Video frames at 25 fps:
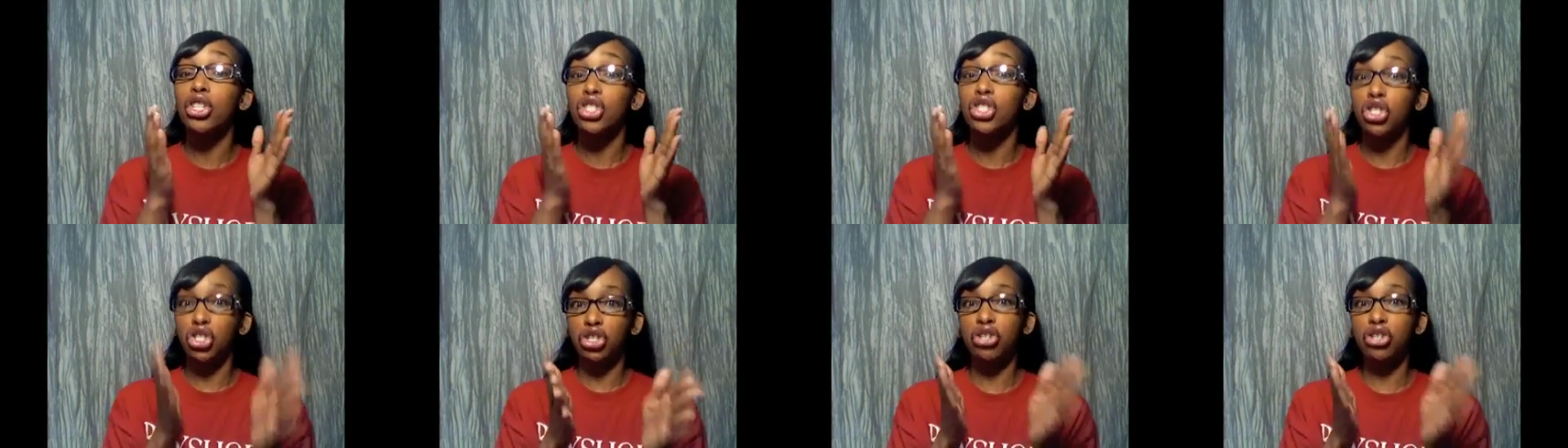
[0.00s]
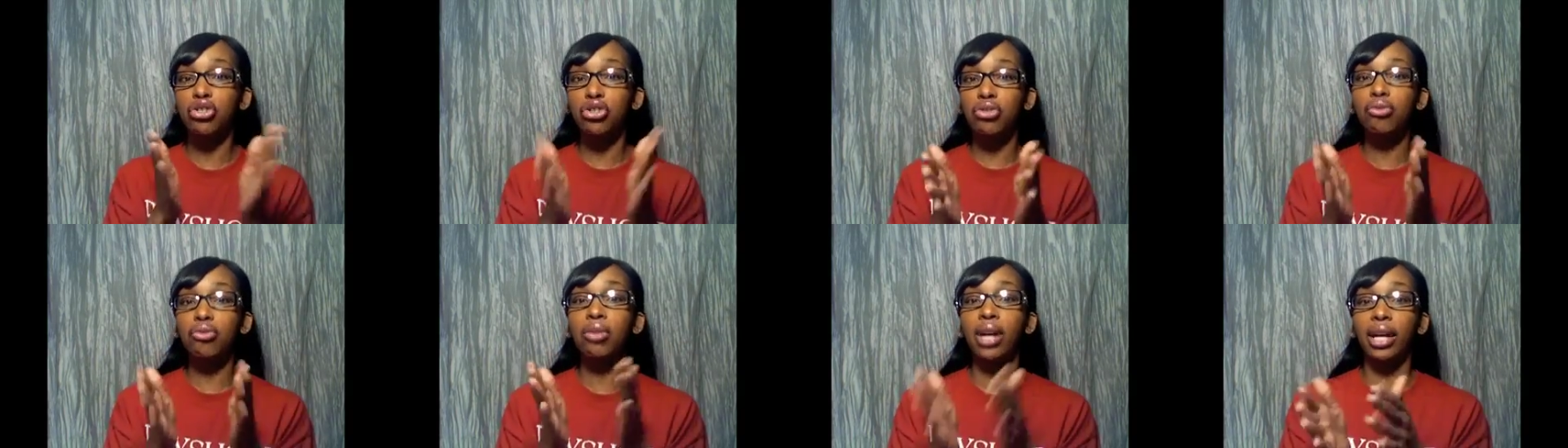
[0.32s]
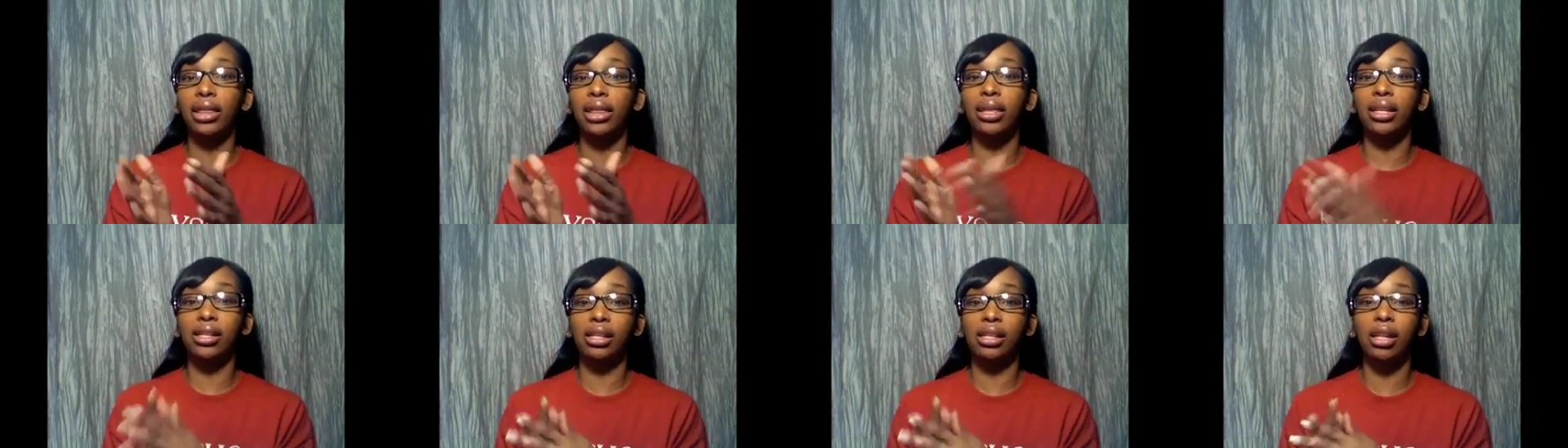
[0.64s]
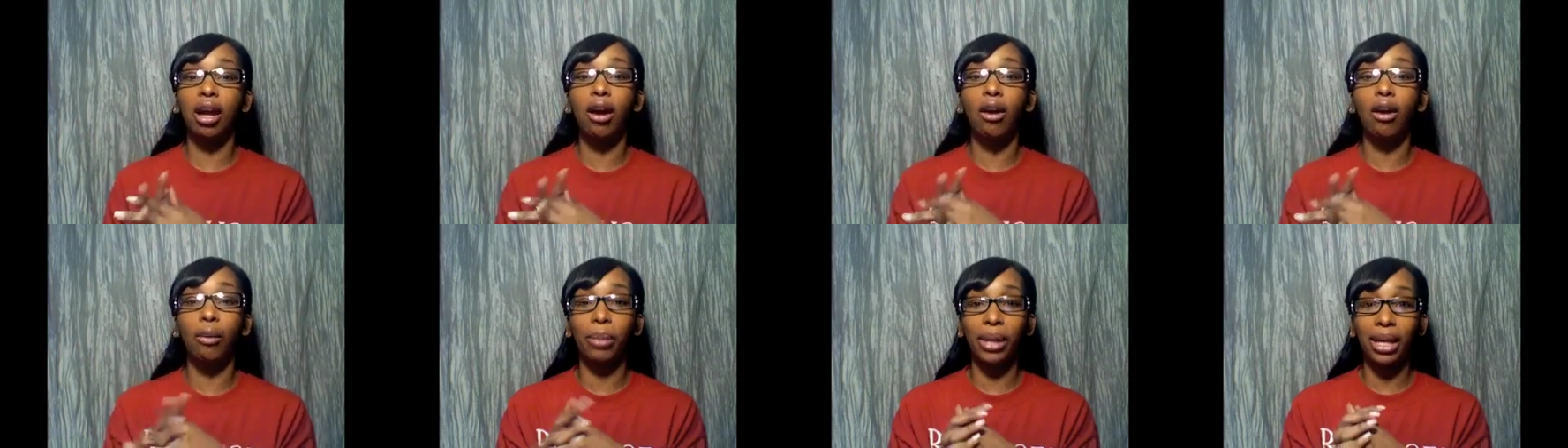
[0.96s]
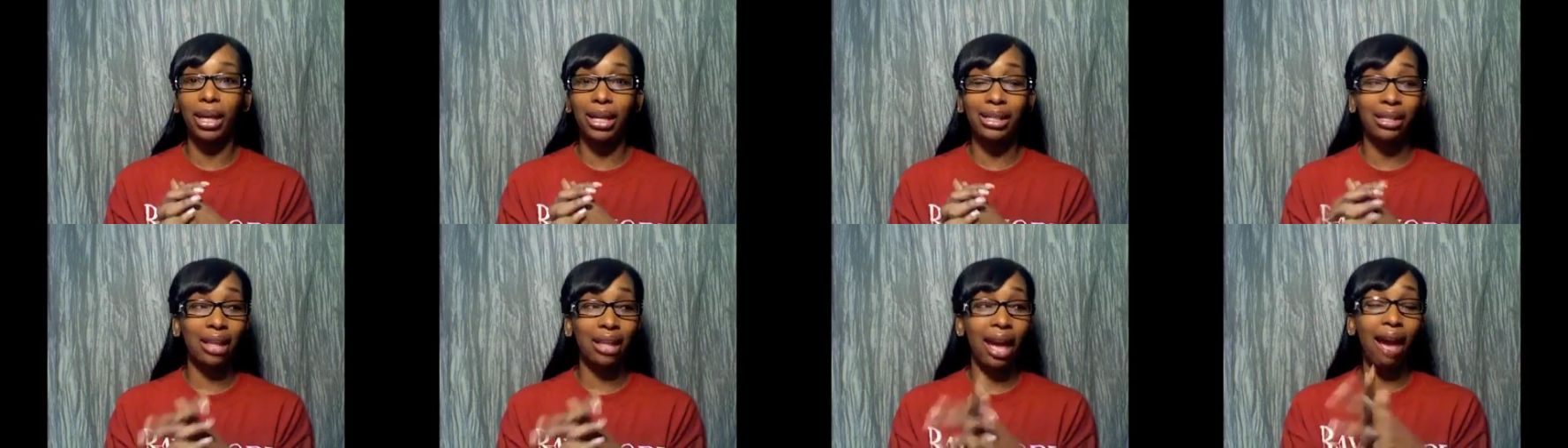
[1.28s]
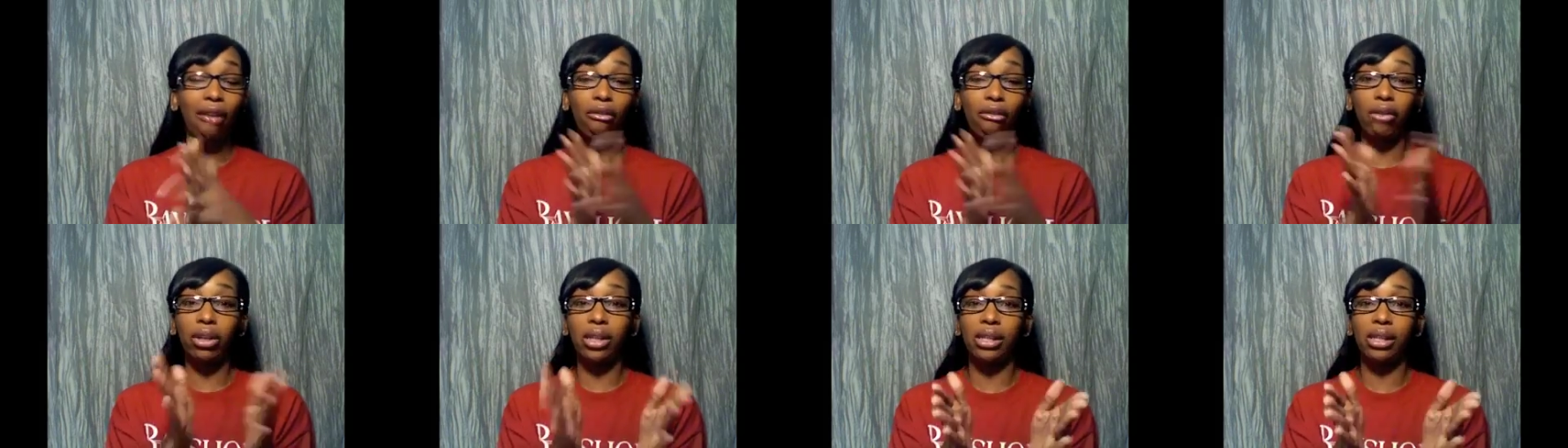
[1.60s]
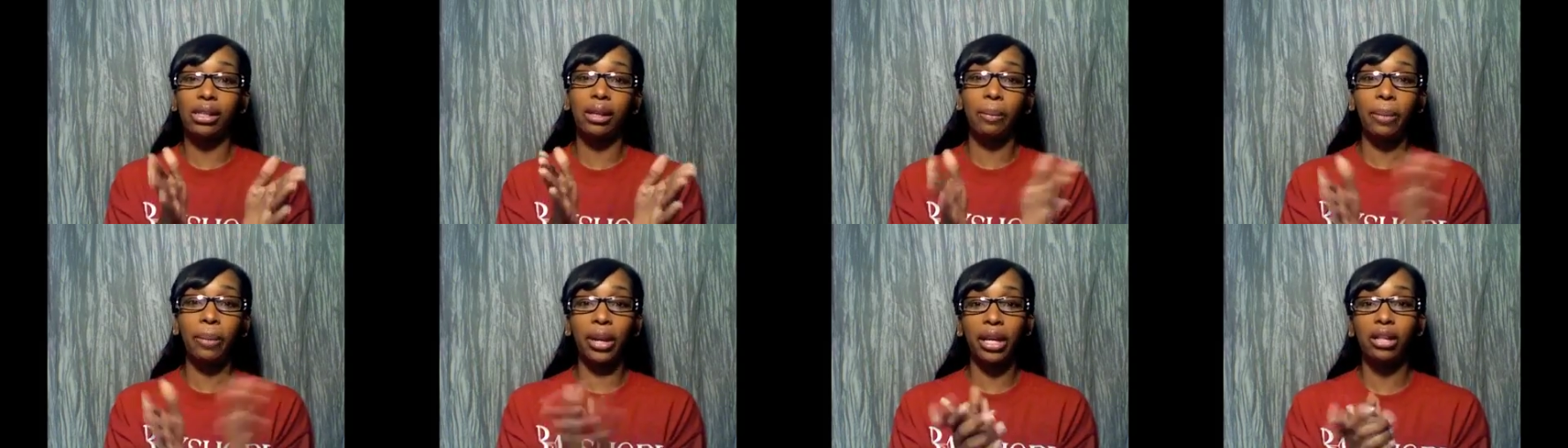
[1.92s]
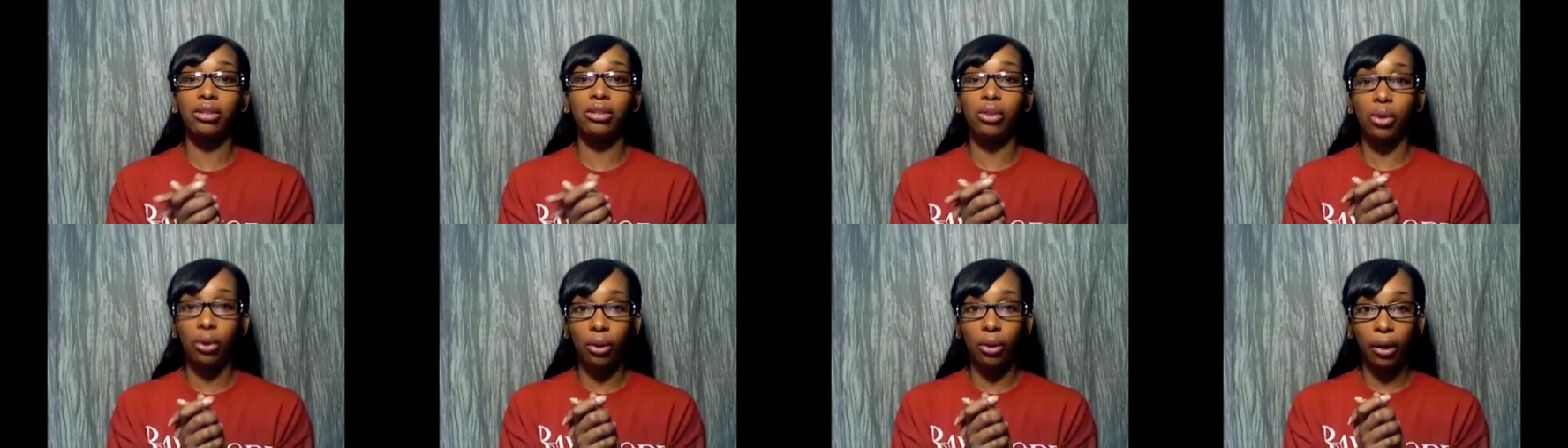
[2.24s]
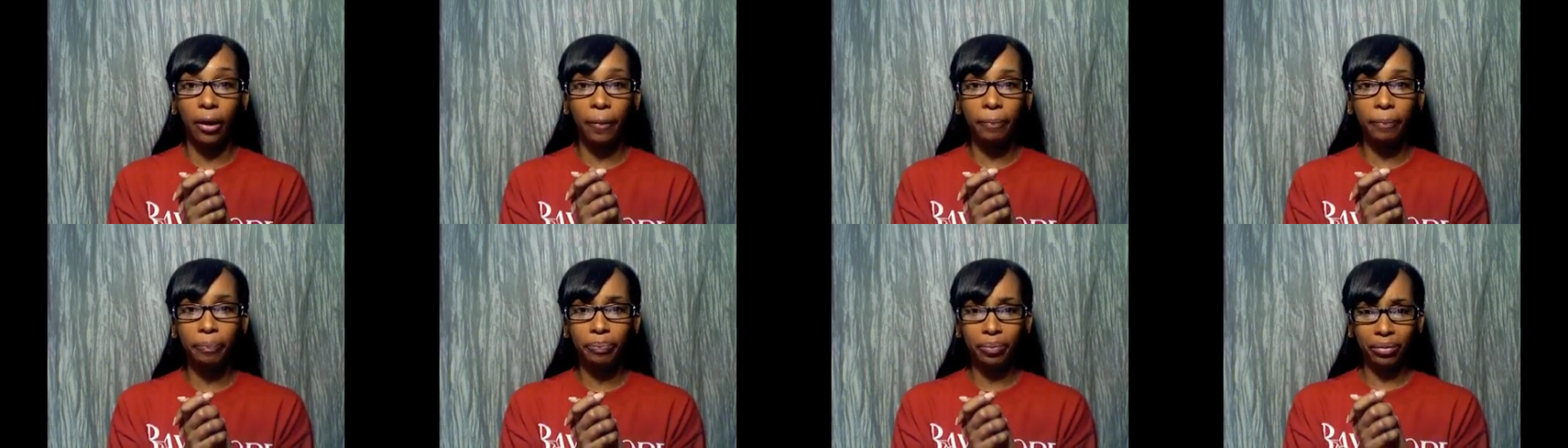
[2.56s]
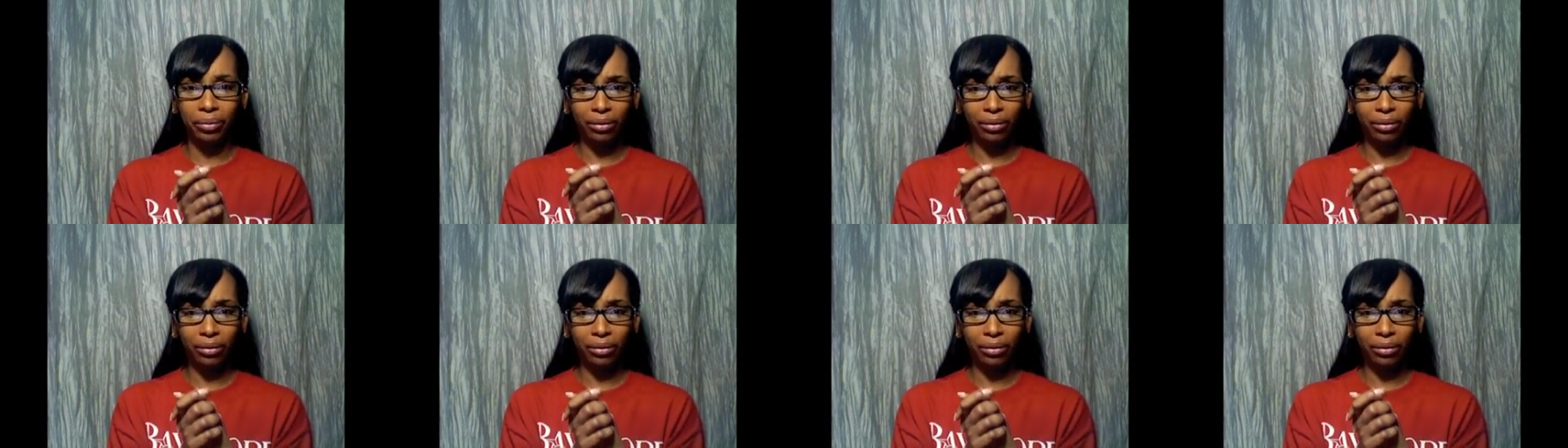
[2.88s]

should you let this go because that really depends on